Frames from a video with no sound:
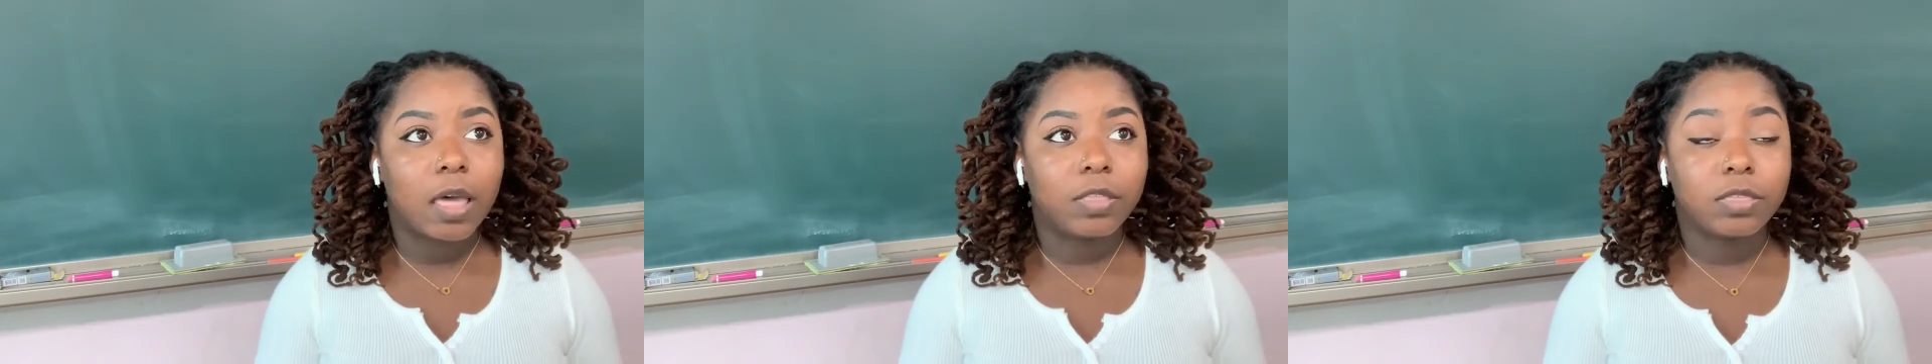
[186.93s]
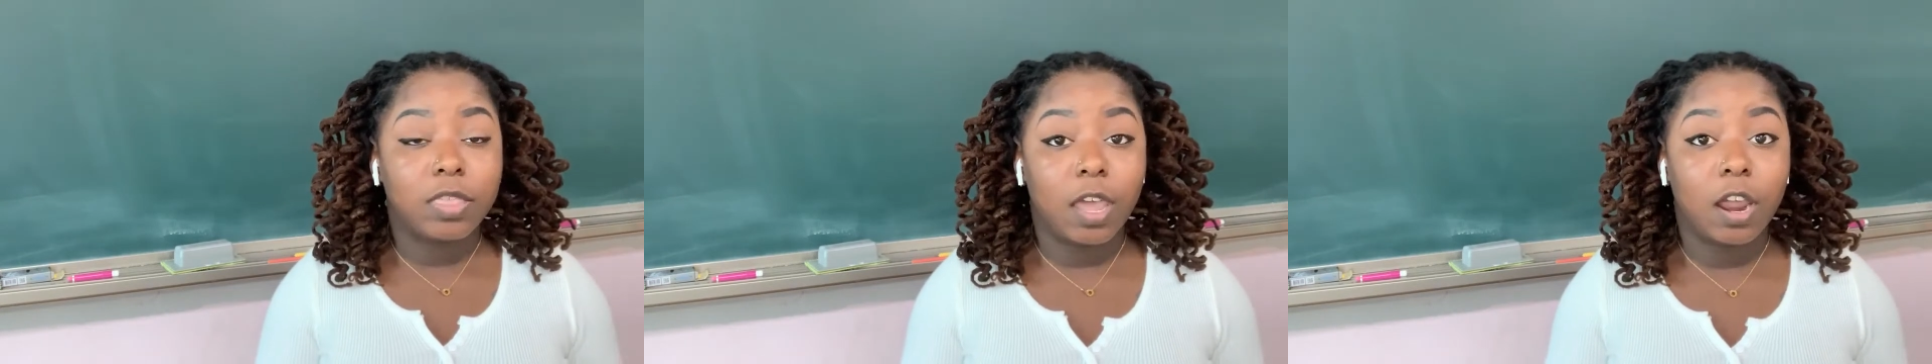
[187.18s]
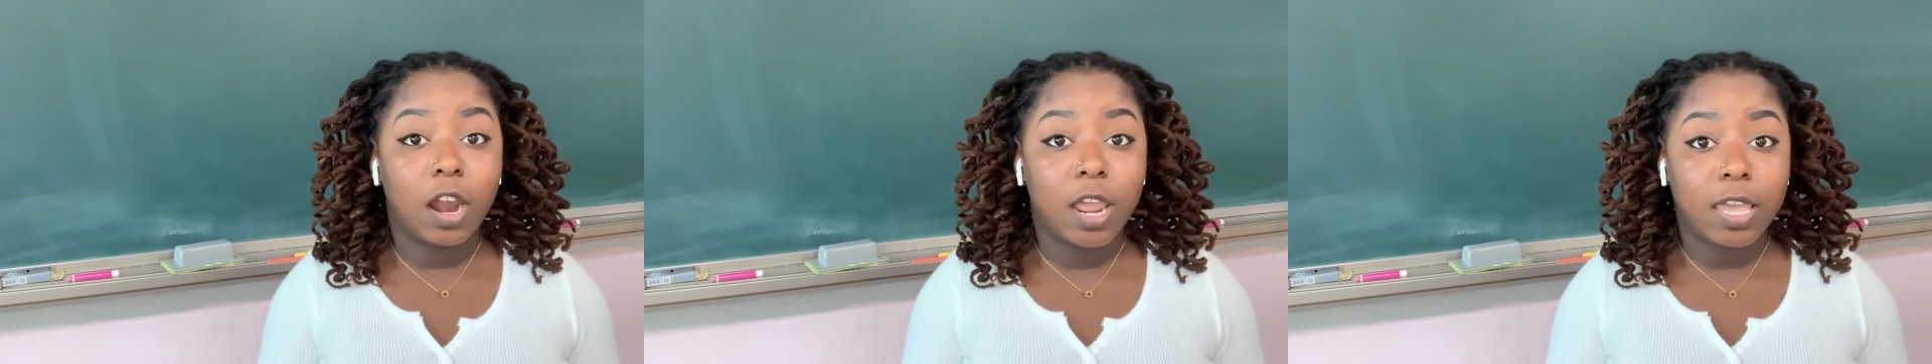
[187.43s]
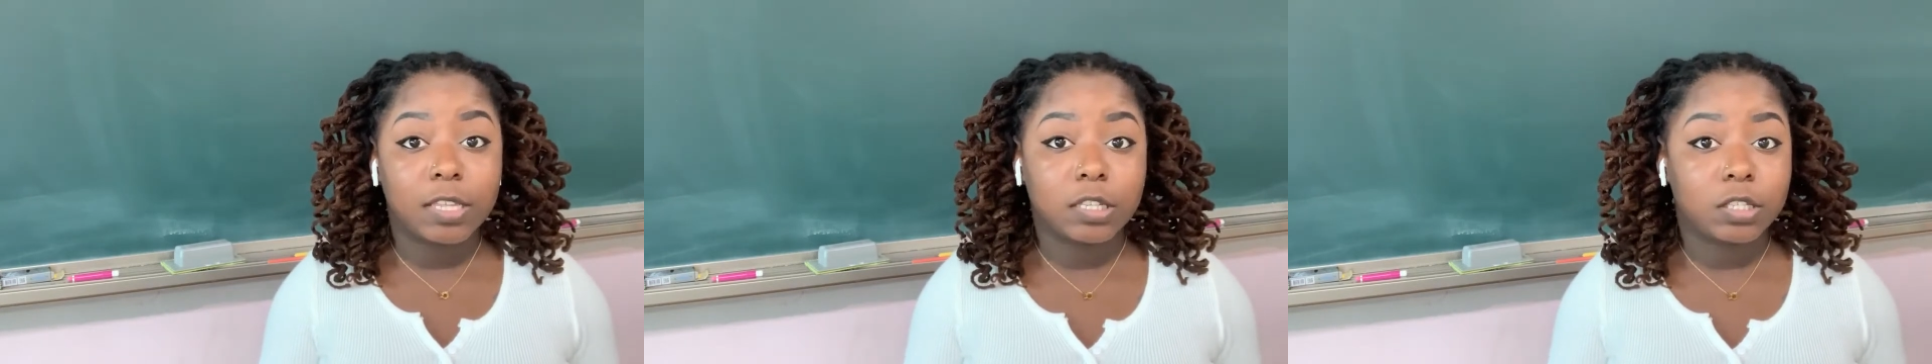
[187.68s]
There
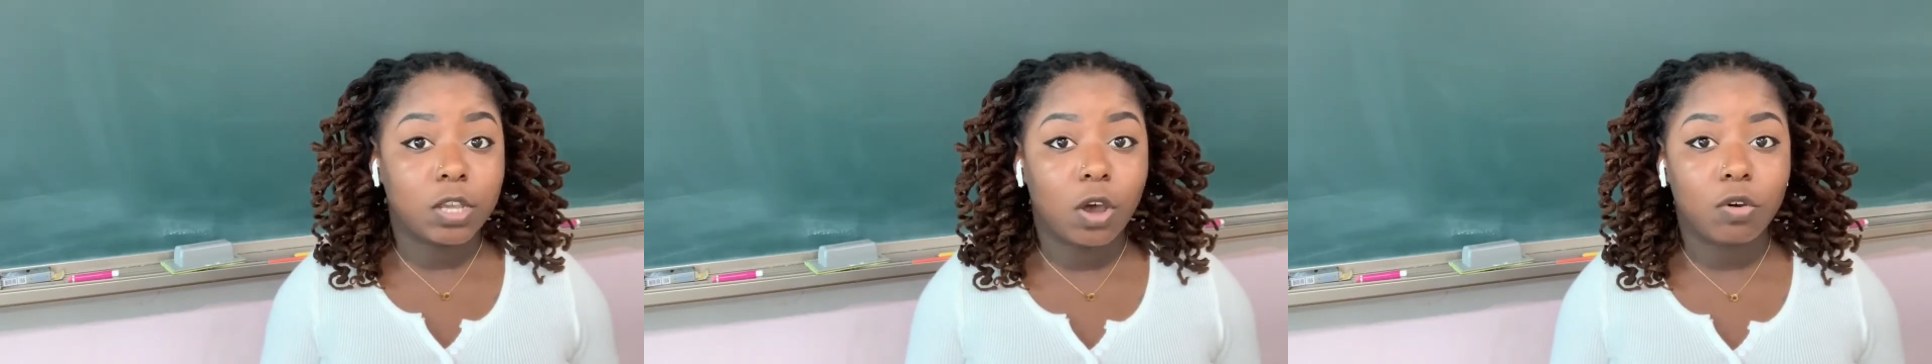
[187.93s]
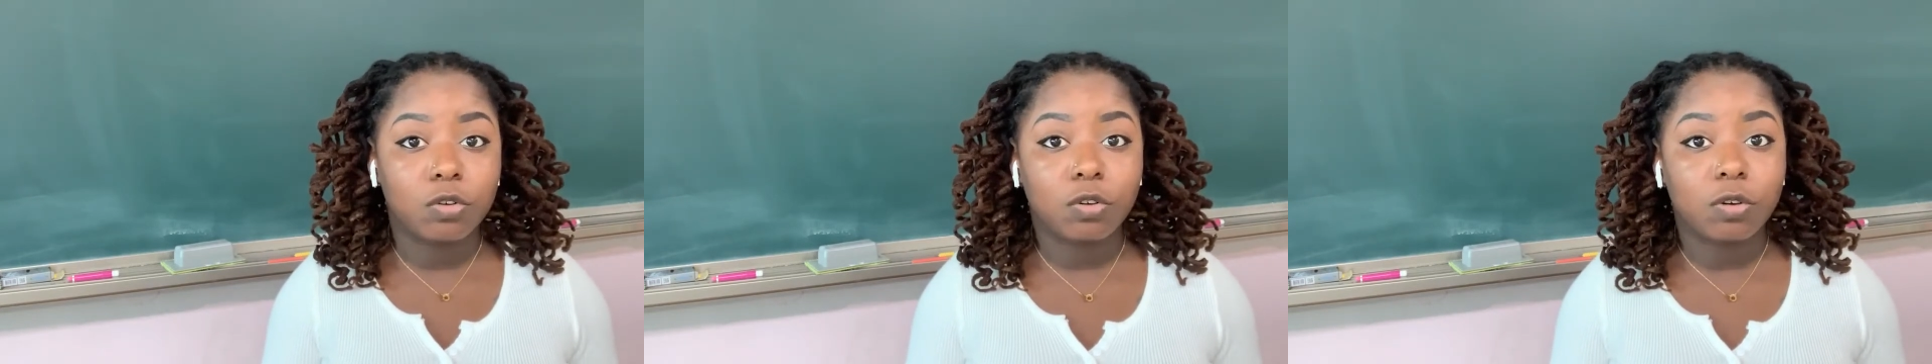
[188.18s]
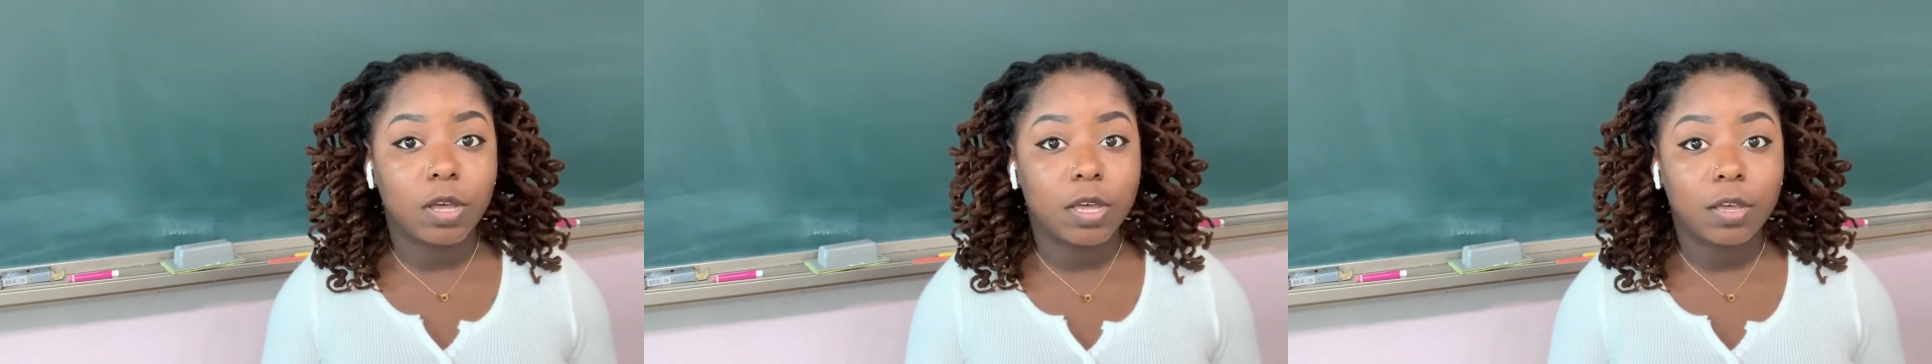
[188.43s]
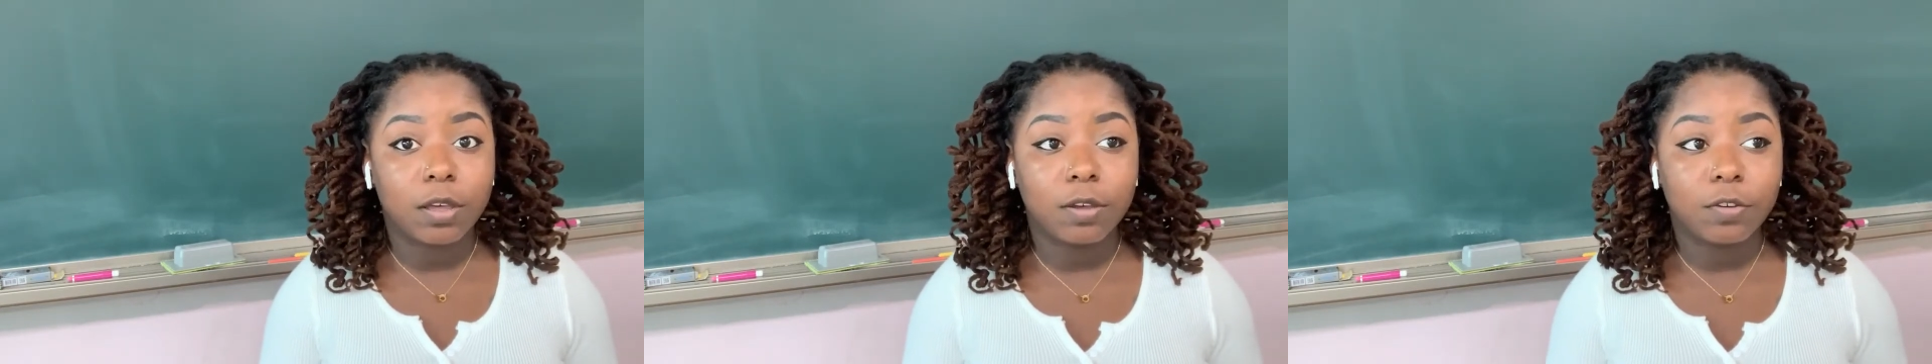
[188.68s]
is a total
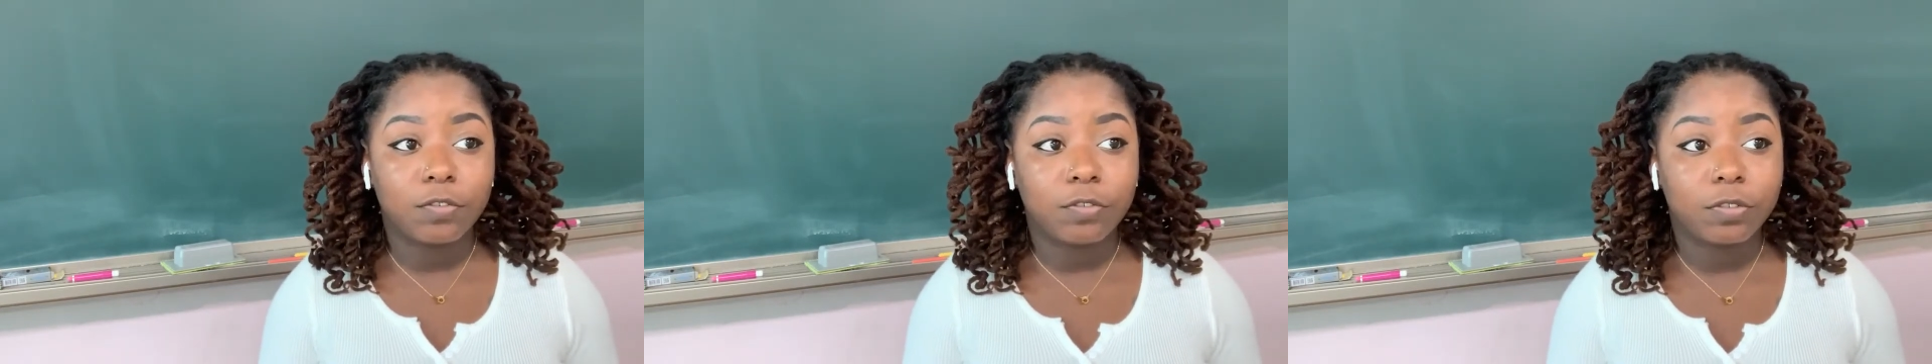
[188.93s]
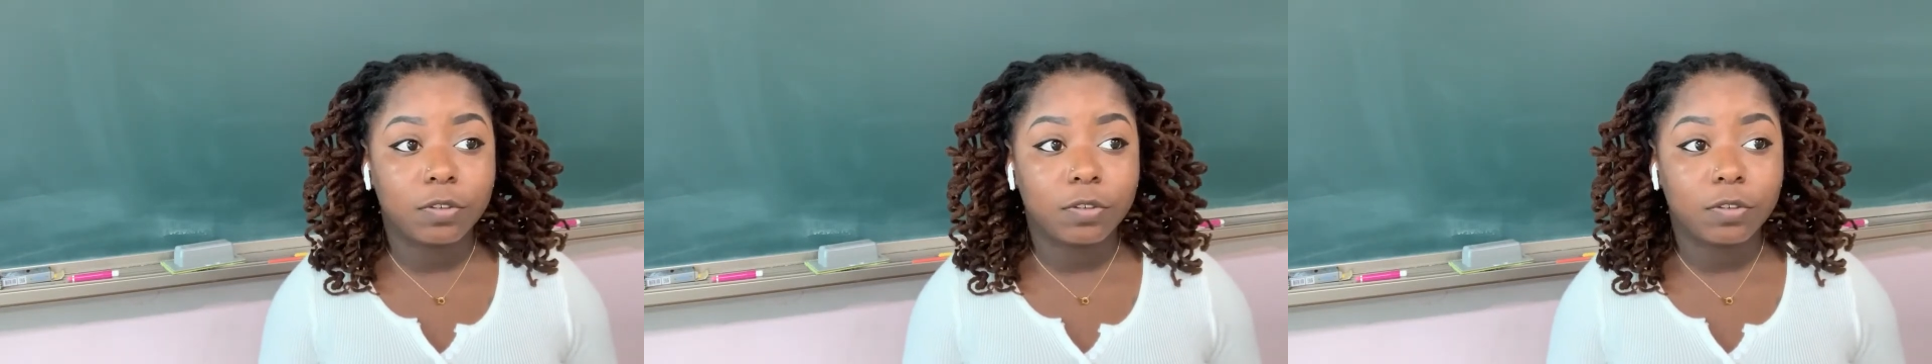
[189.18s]
of